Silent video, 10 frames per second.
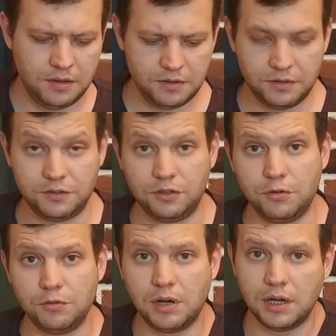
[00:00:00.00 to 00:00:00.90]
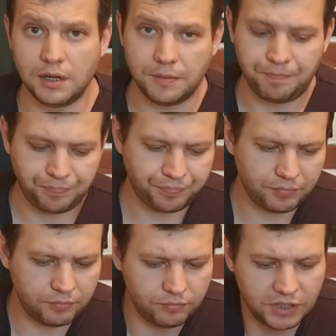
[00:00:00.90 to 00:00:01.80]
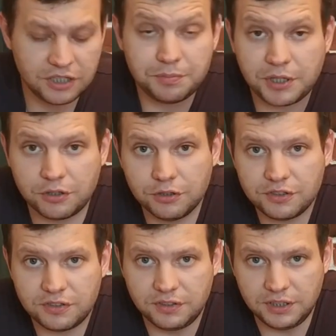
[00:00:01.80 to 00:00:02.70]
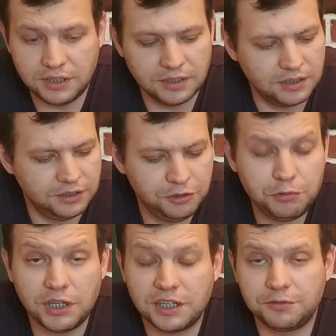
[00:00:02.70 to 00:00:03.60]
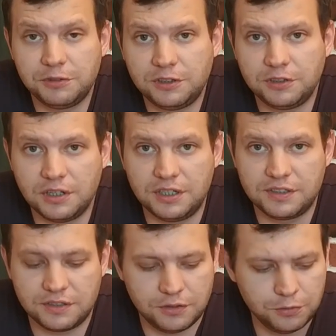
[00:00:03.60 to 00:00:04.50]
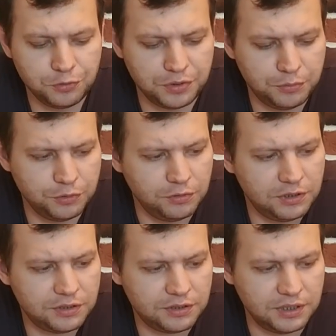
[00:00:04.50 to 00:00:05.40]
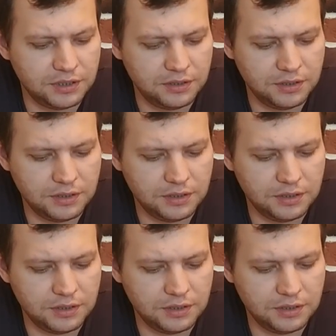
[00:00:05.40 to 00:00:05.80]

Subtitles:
So that's because the new hardware is also modular, and